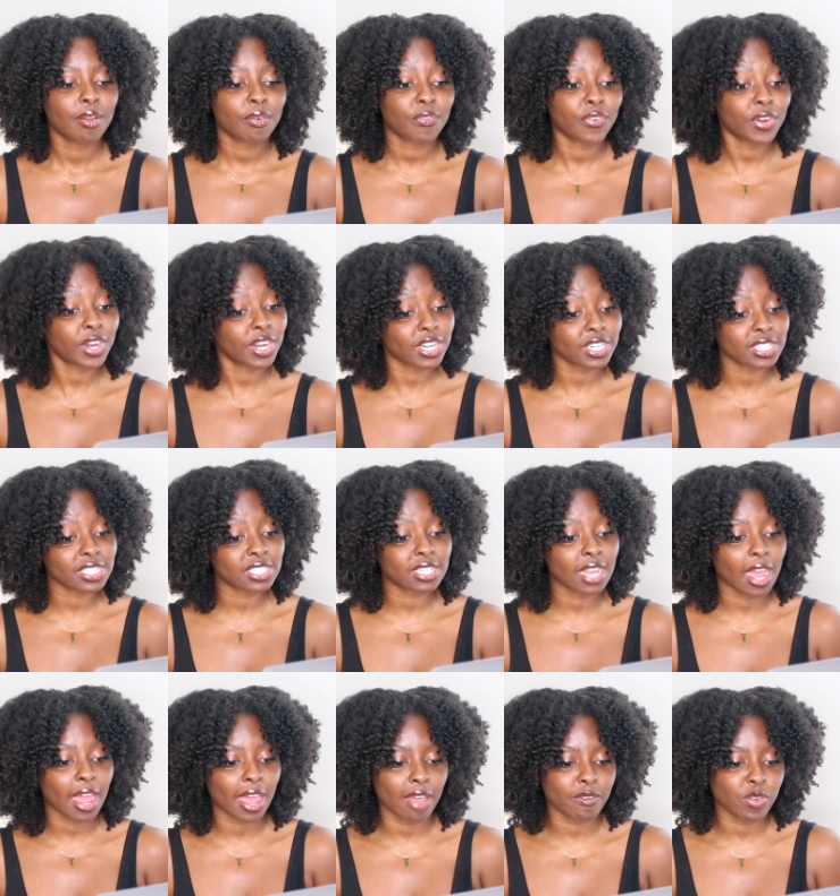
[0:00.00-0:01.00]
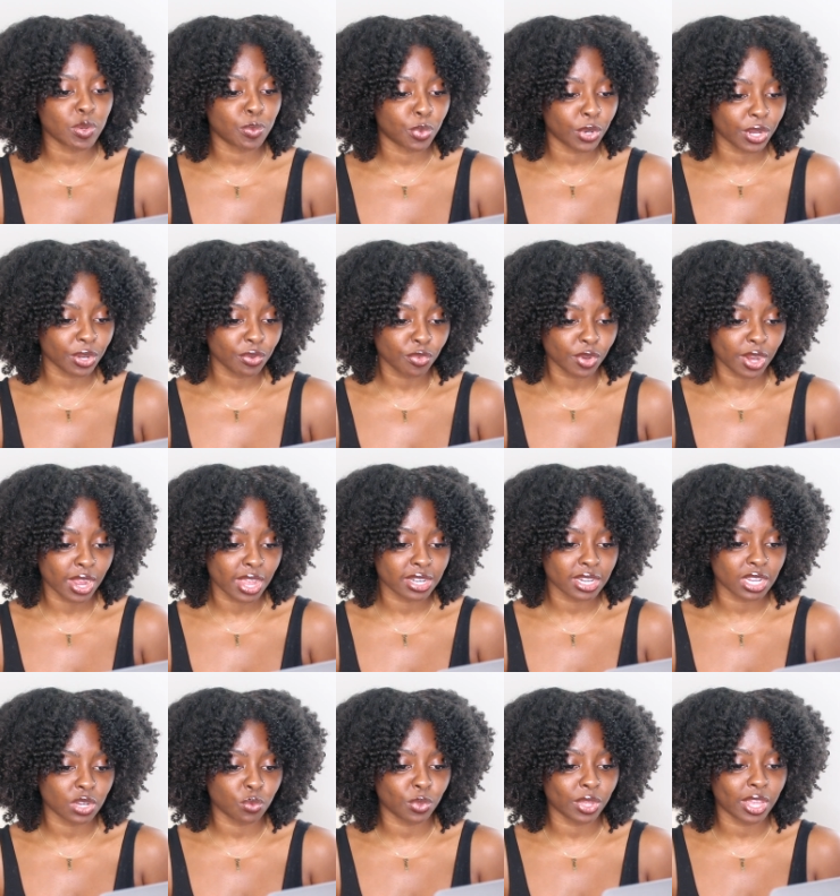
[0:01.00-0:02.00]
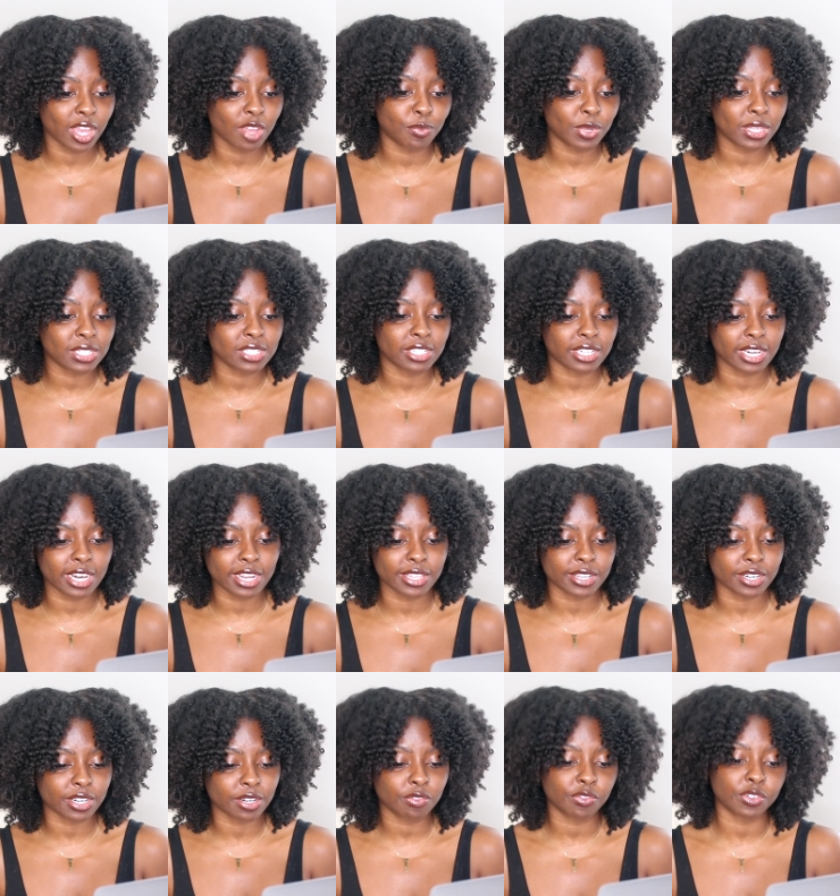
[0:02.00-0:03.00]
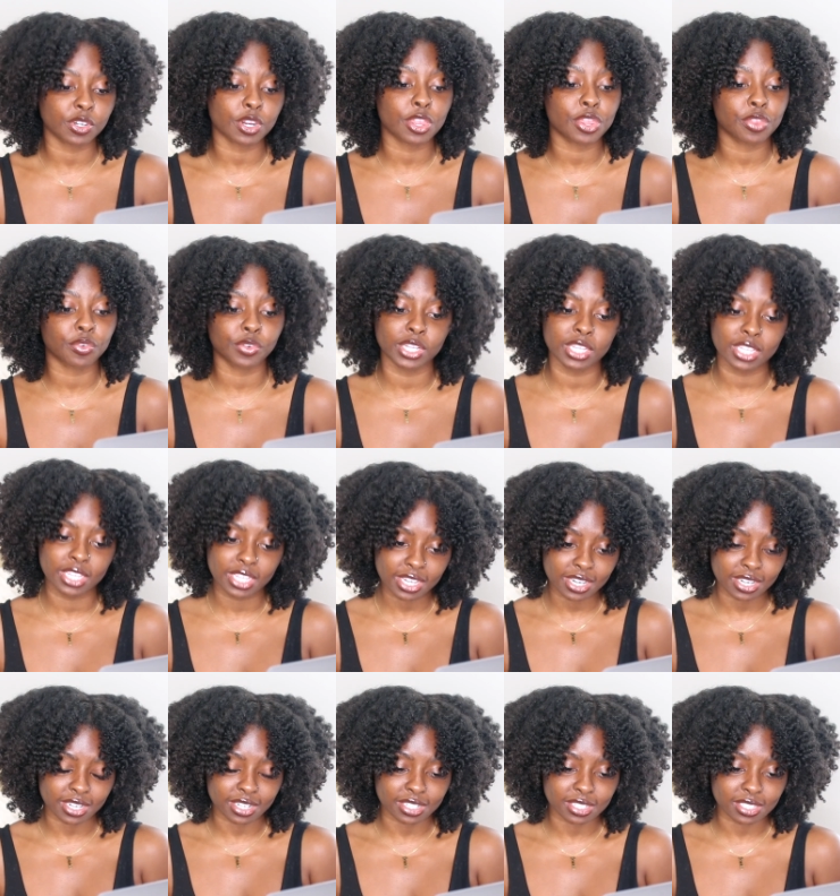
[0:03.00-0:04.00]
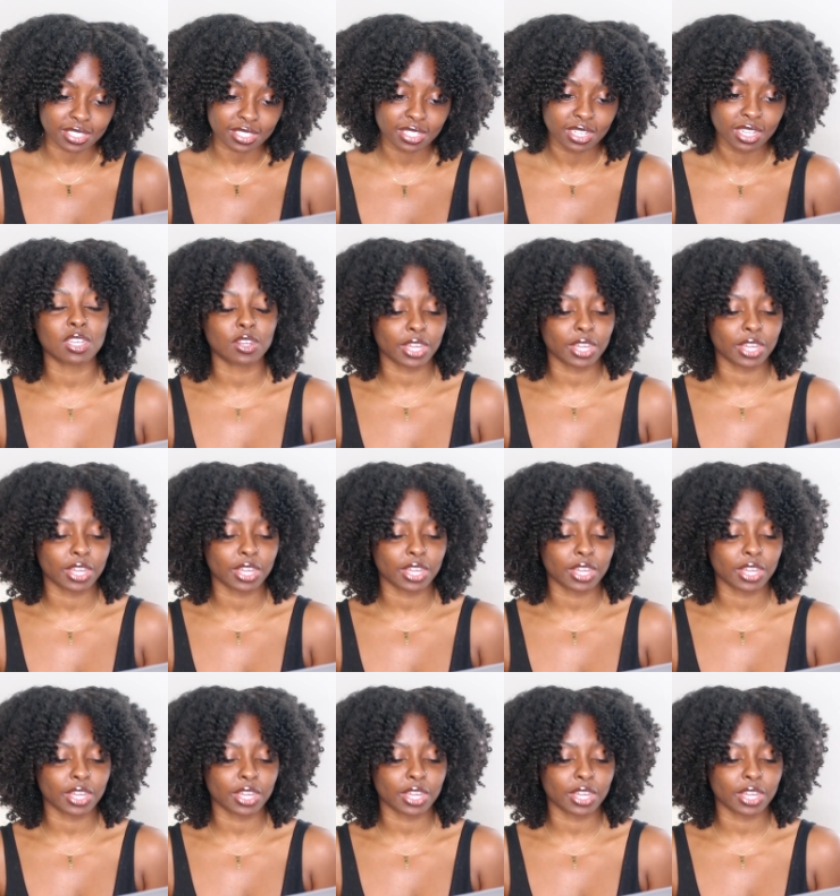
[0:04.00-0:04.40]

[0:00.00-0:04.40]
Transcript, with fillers: First, I have a boyfriend and we have been together for three years.